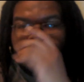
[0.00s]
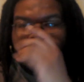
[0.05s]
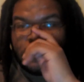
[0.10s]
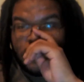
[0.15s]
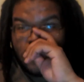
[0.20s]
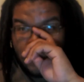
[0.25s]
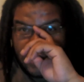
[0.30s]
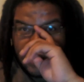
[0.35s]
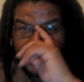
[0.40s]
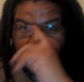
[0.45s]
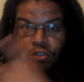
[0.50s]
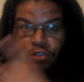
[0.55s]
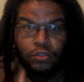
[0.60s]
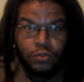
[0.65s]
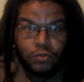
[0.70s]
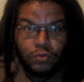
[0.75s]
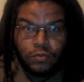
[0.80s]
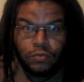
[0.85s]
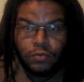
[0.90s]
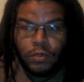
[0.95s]
early
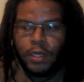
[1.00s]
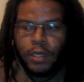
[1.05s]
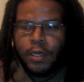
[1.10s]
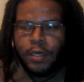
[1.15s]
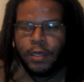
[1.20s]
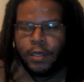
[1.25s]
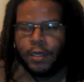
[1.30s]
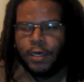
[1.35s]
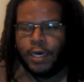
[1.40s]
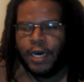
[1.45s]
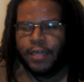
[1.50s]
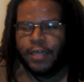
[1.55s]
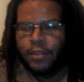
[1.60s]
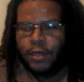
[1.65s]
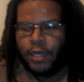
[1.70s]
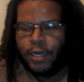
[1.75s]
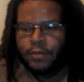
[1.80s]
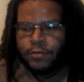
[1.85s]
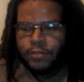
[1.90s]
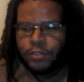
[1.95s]
June, I
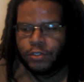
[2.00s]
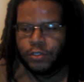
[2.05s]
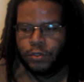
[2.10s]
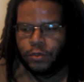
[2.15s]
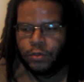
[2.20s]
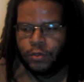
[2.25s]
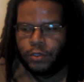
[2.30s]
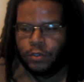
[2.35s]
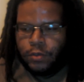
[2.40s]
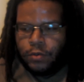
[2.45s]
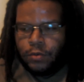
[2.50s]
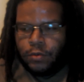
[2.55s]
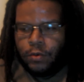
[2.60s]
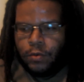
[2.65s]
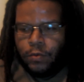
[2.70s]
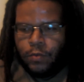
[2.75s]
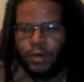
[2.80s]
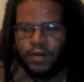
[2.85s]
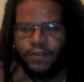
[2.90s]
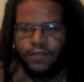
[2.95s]
thought I would show you
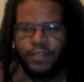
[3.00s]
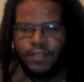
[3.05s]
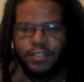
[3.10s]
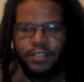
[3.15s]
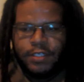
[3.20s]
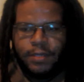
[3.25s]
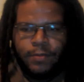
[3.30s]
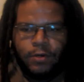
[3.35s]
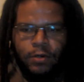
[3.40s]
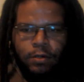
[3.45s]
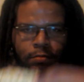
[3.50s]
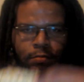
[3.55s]
one of the summer